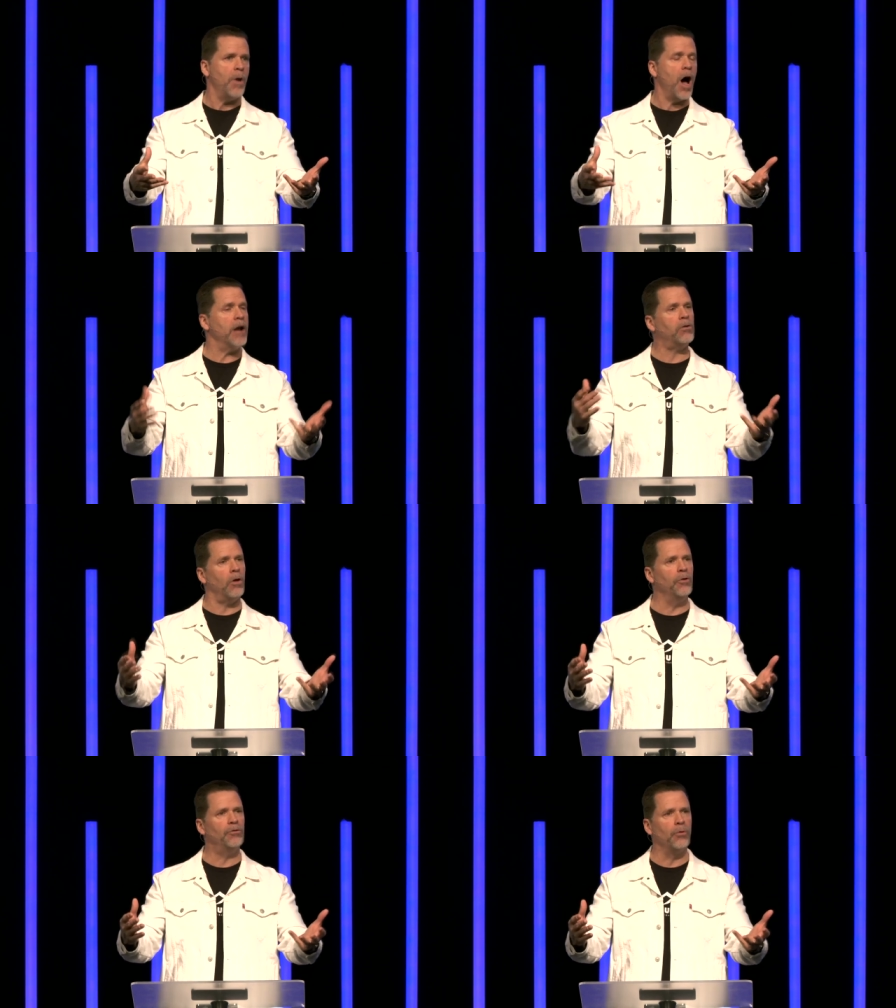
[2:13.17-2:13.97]
behind
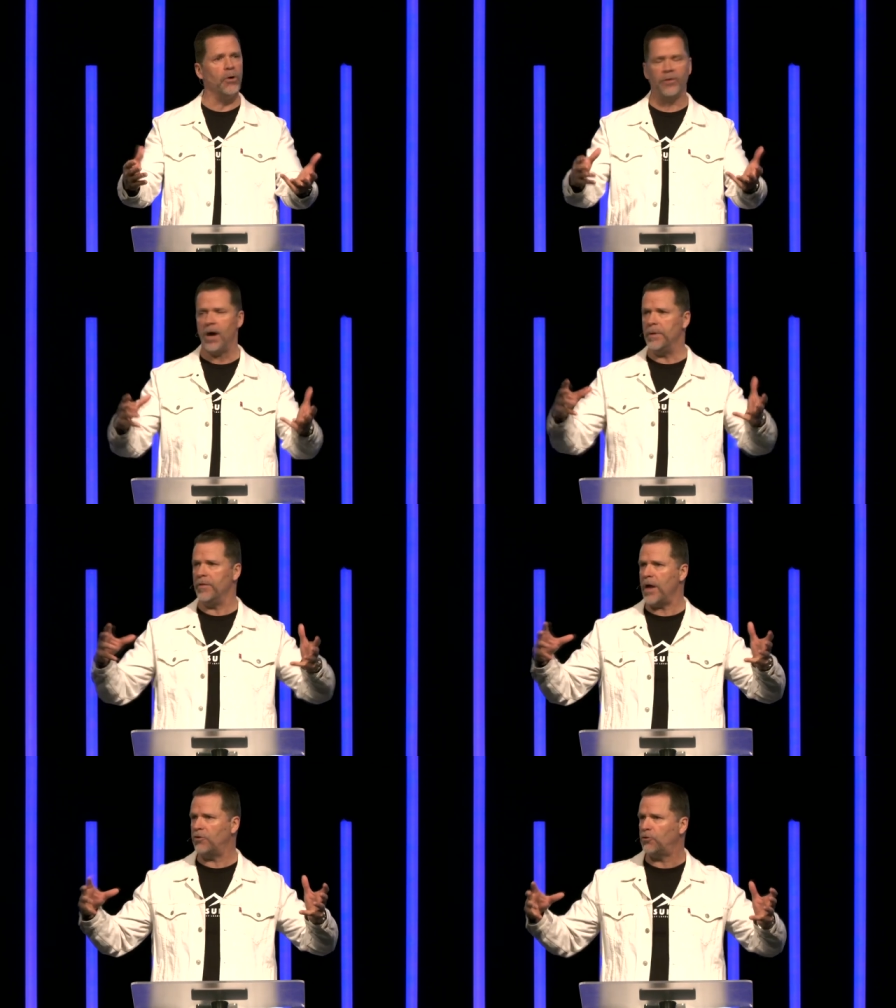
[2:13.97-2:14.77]
closed doors. I
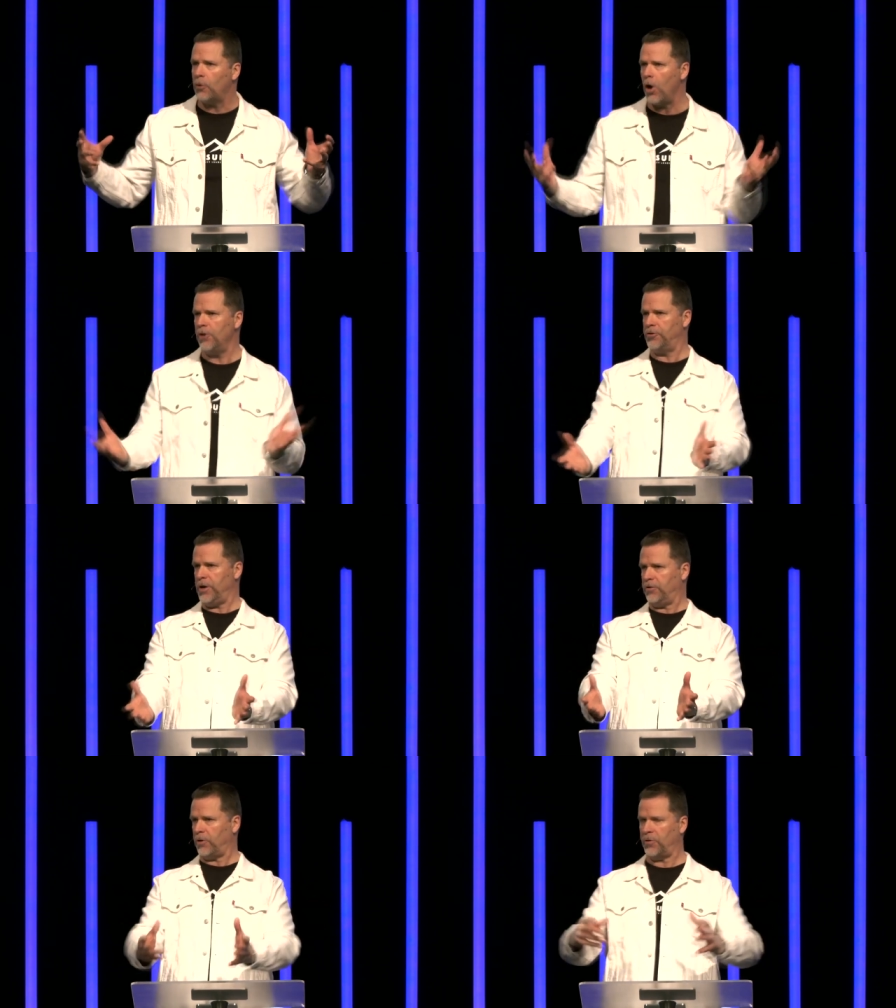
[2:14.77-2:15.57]
mean, they saw
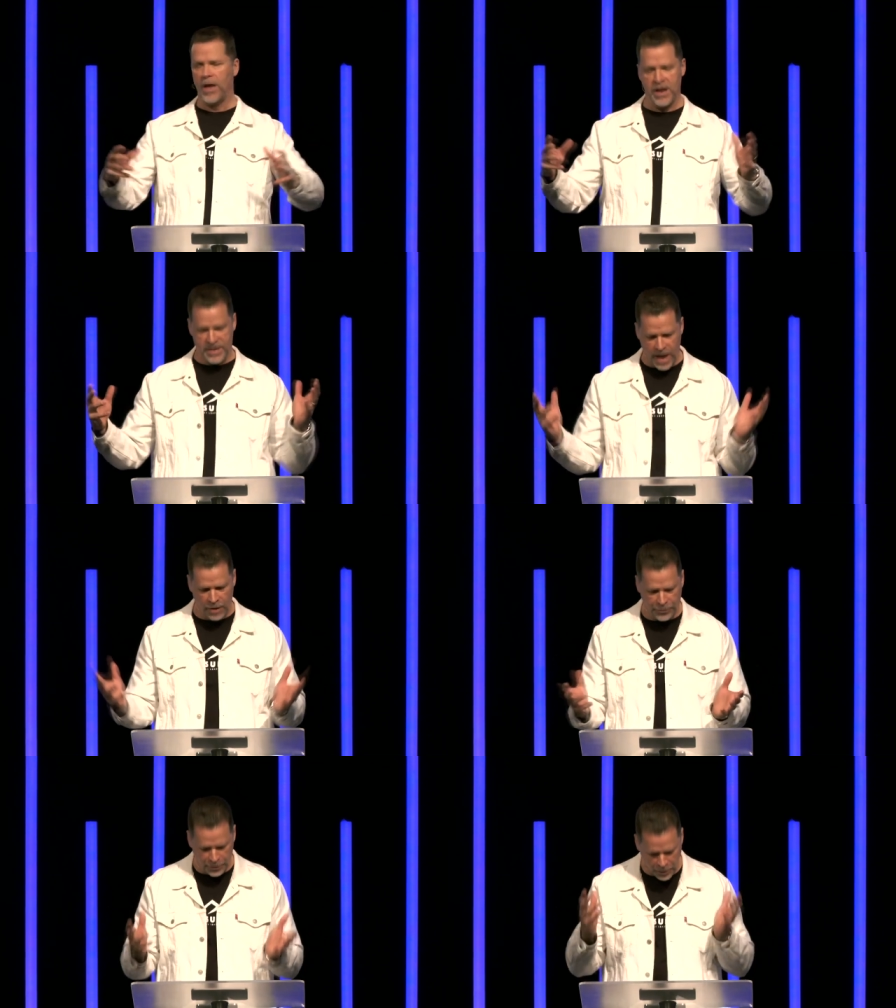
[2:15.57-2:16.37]
Jesus, they
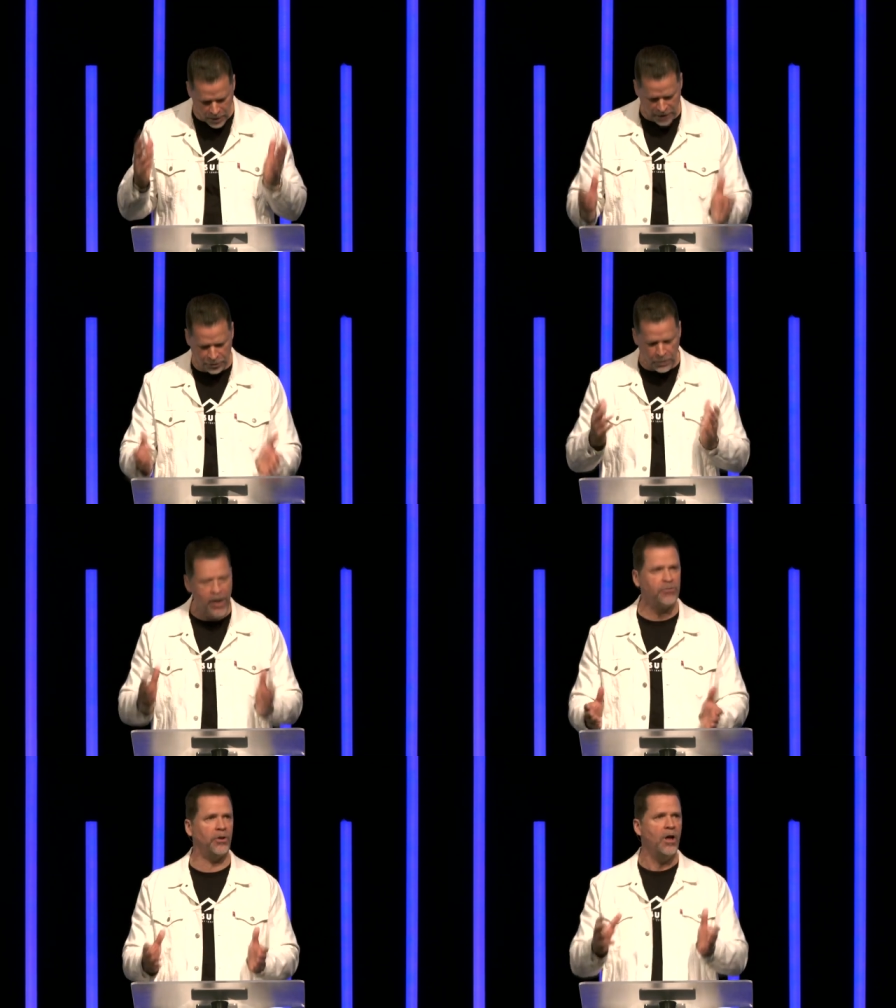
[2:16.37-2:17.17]
encountered the
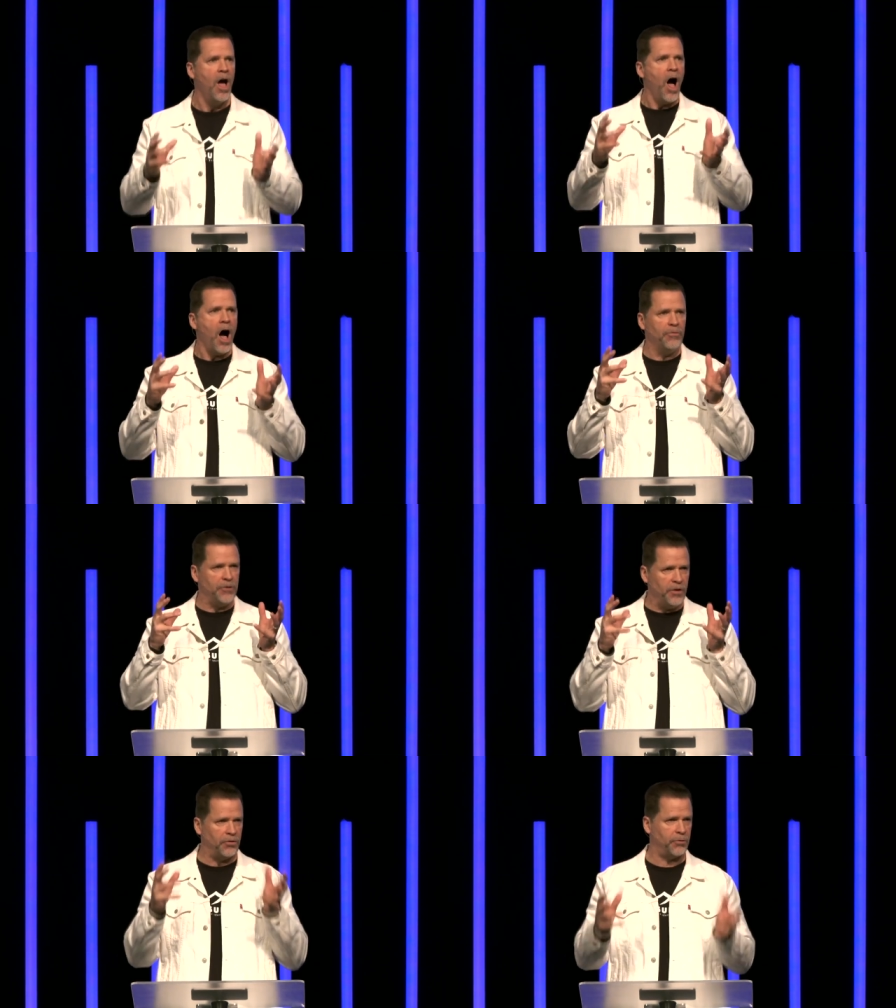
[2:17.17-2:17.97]
resurrection of
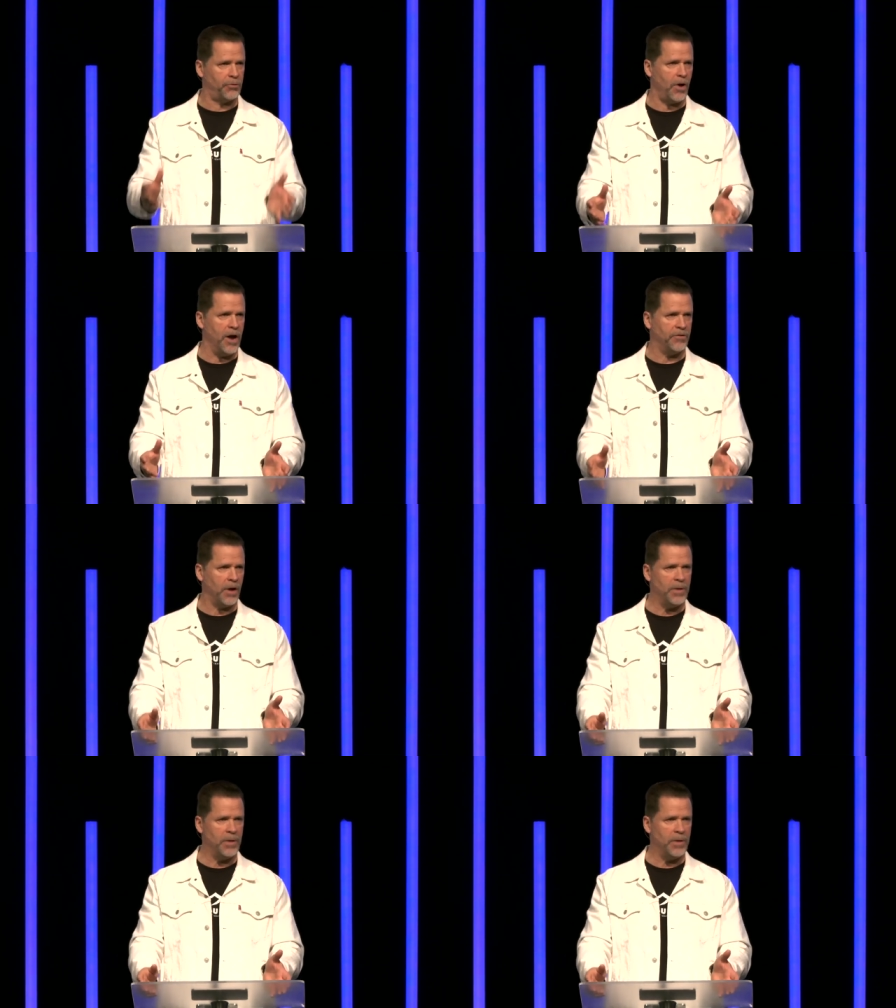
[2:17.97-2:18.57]
Jesus Christ.